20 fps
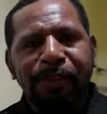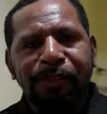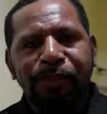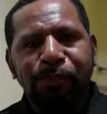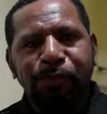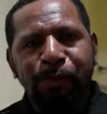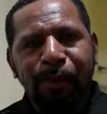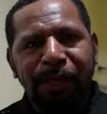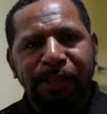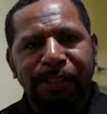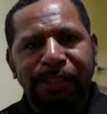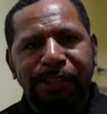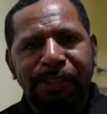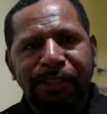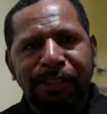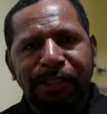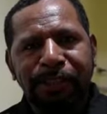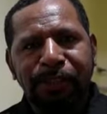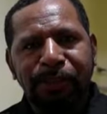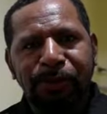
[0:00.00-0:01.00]
20
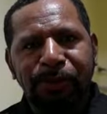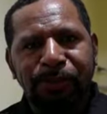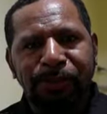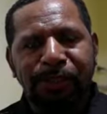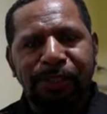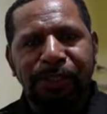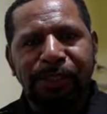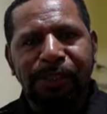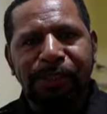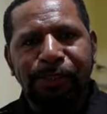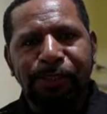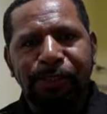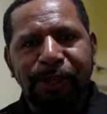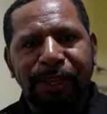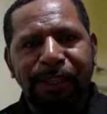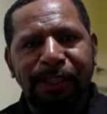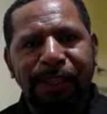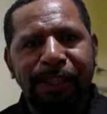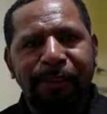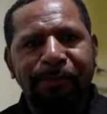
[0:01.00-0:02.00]
youths and then
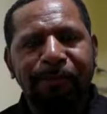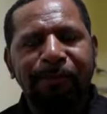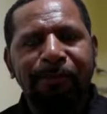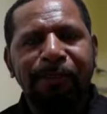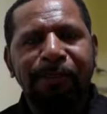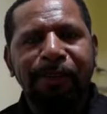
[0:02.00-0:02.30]
train them